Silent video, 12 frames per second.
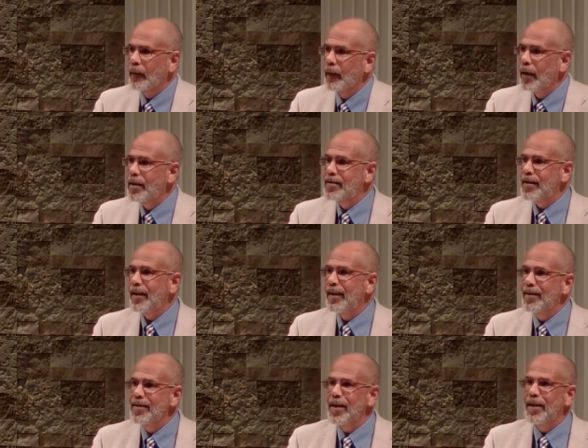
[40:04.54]
he, said,
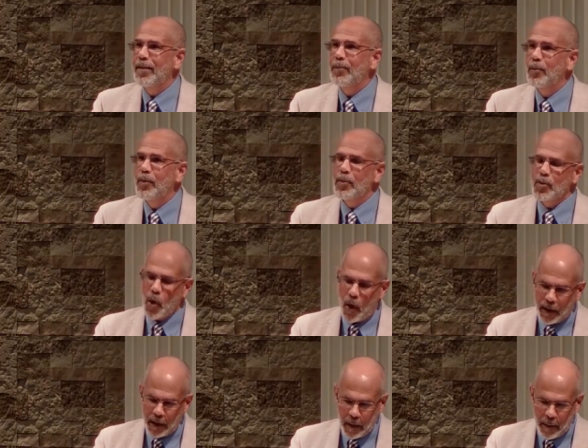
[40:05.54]
he, he, we were
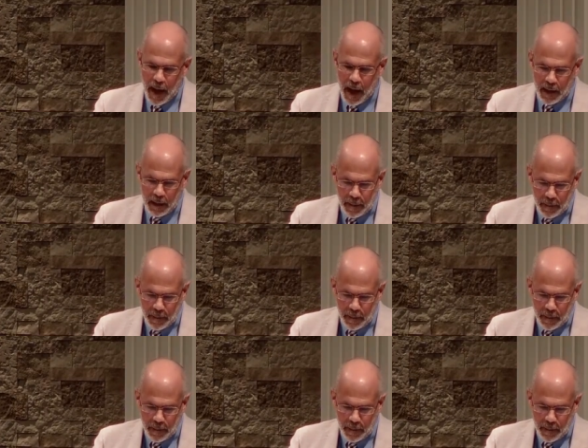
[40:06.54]
talking about